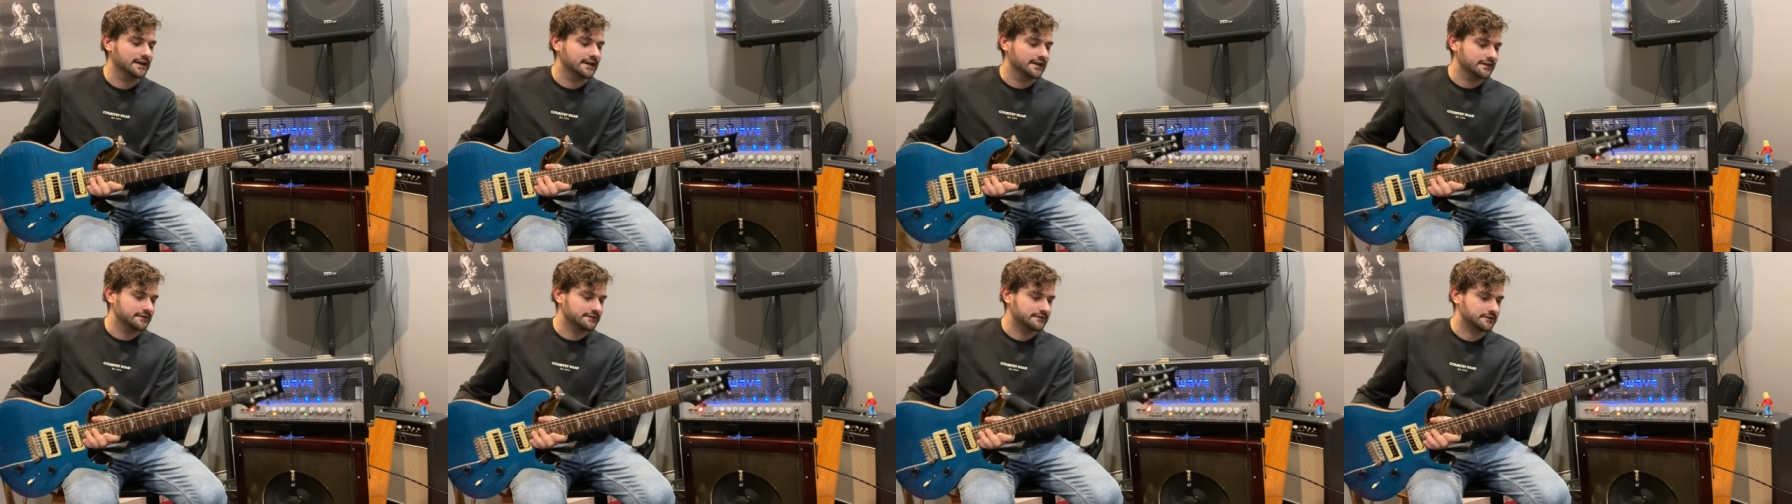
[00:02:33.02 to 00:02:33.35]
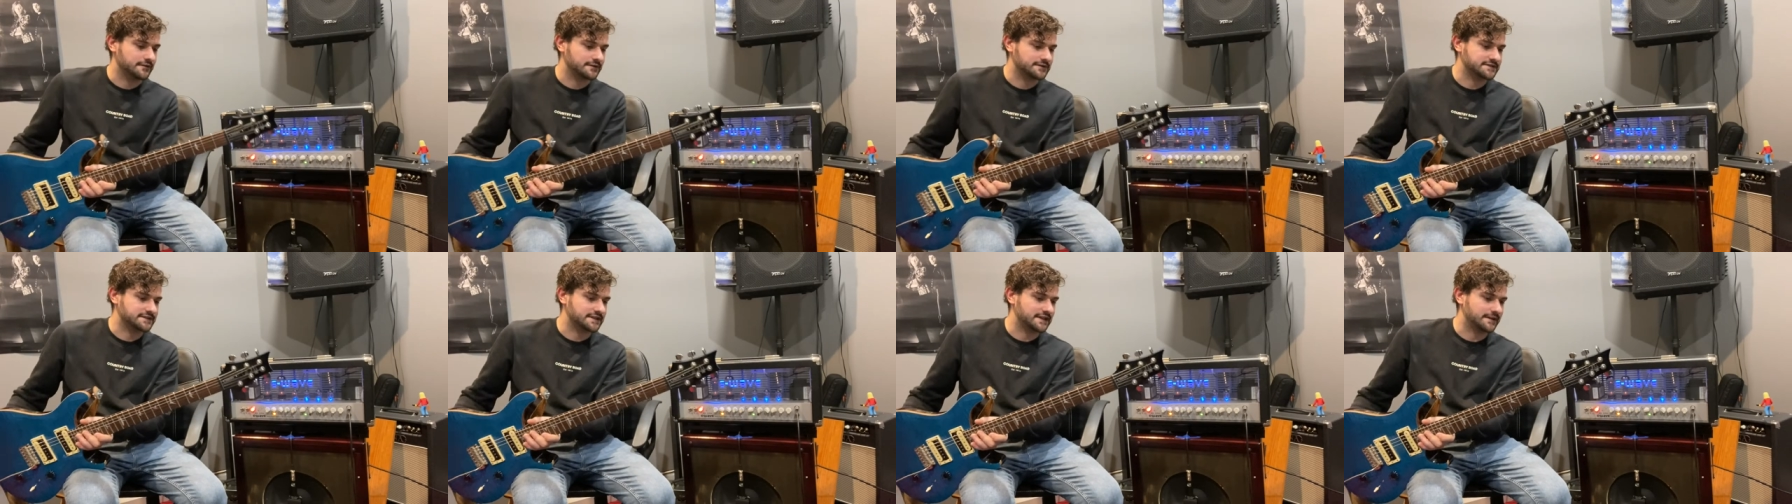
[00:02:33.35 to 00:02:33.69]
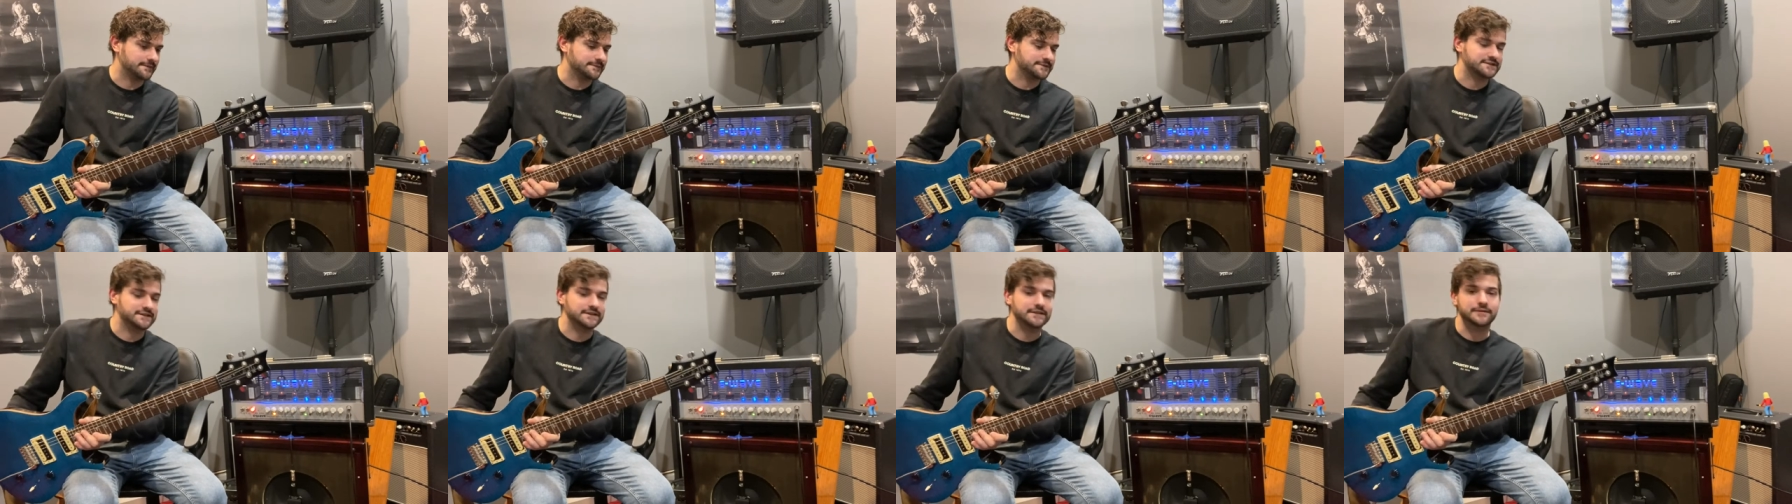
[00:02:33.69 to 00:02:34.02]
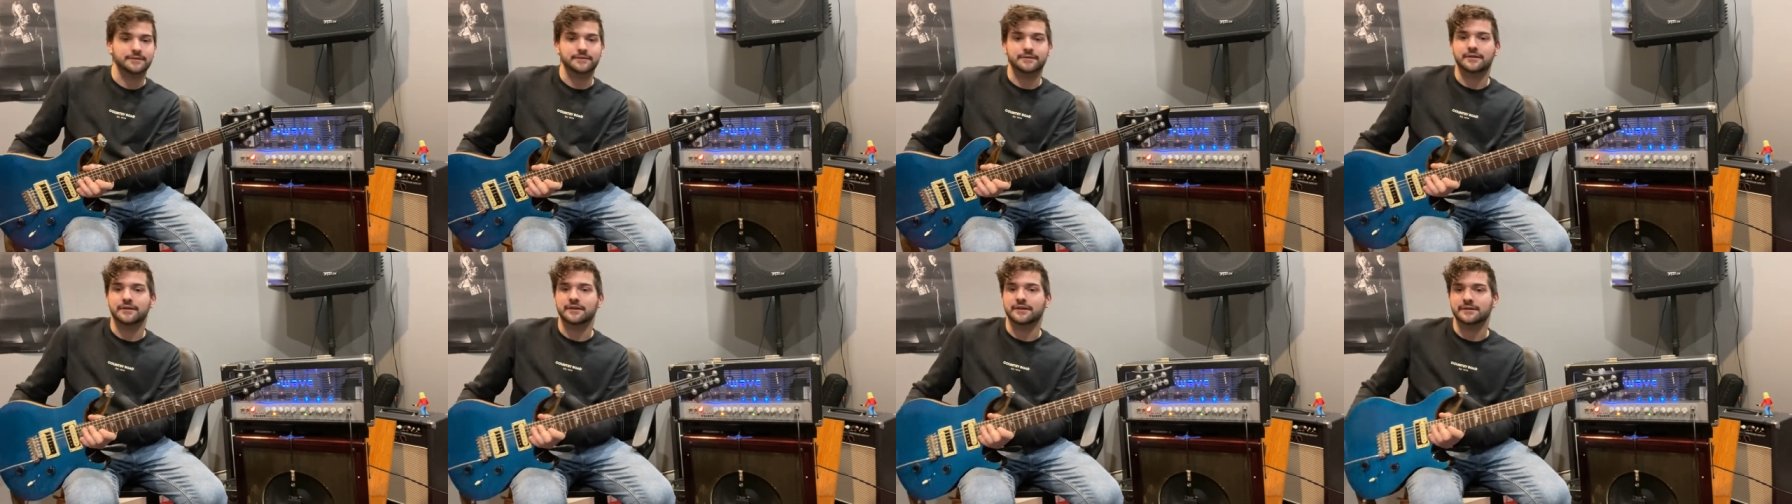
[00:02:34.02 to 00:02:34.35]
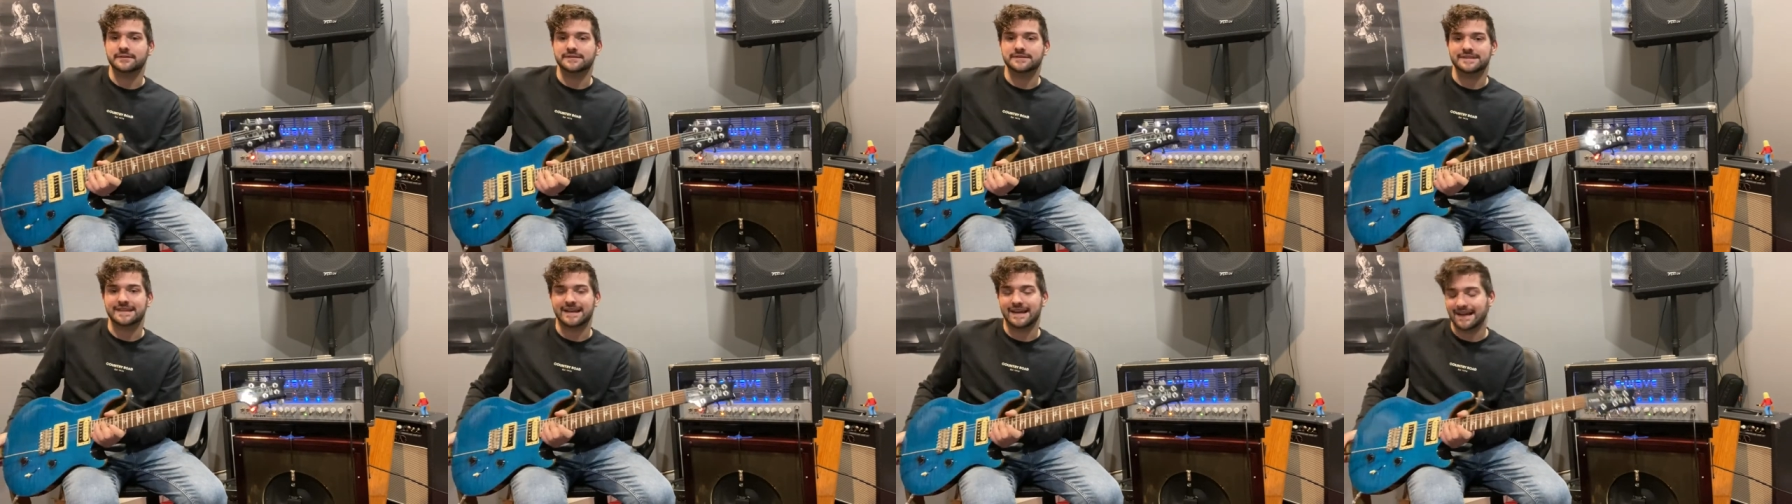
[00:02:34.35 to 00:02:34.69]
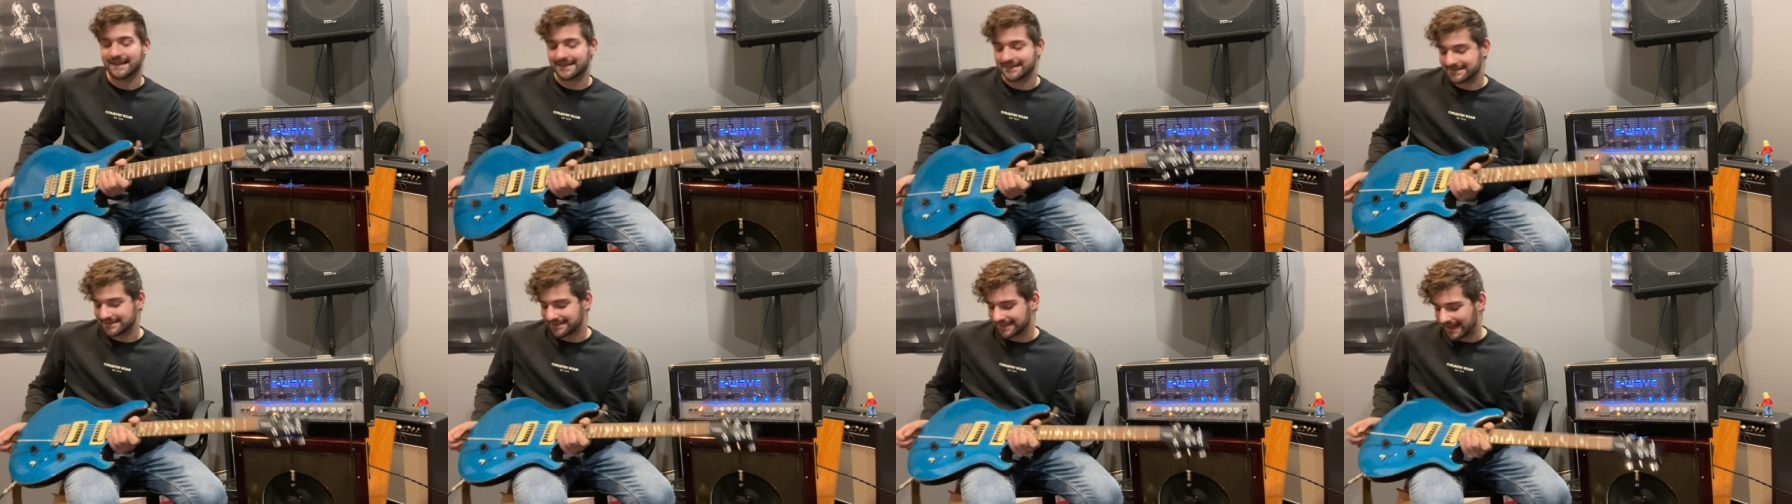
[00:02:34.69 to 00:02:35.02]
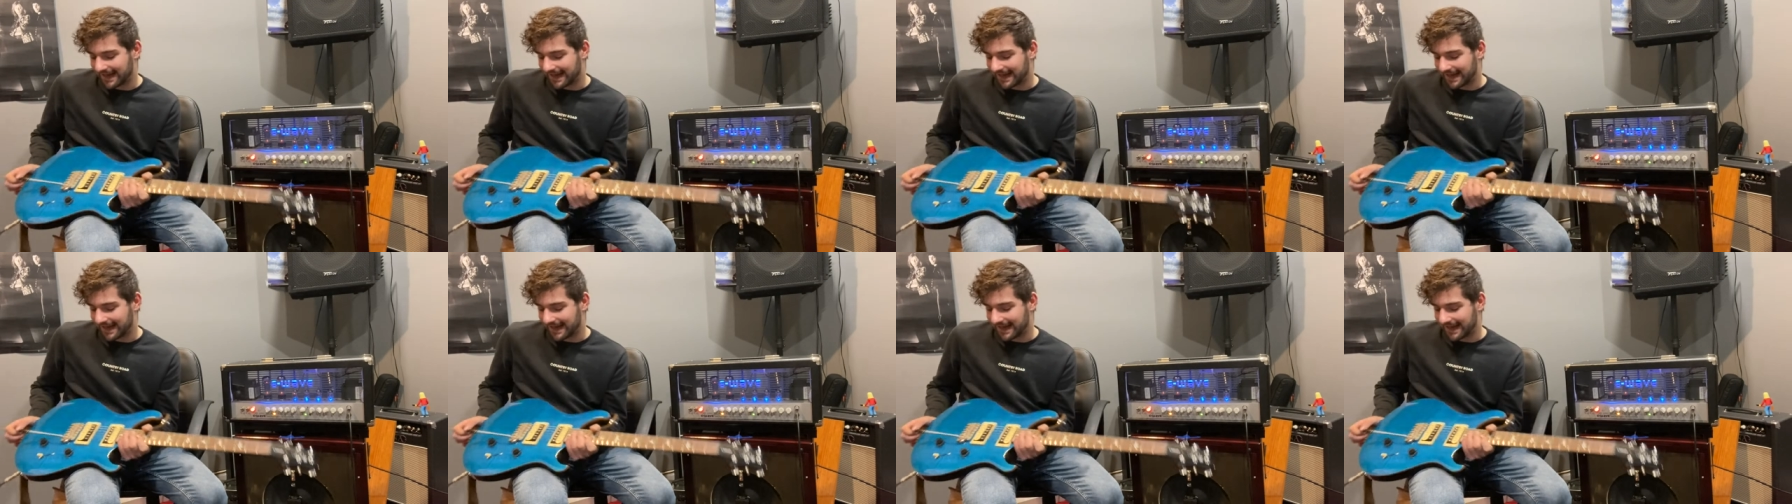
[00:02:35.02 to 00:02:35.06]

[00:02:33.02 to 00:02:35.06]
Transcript: for some single coil sounds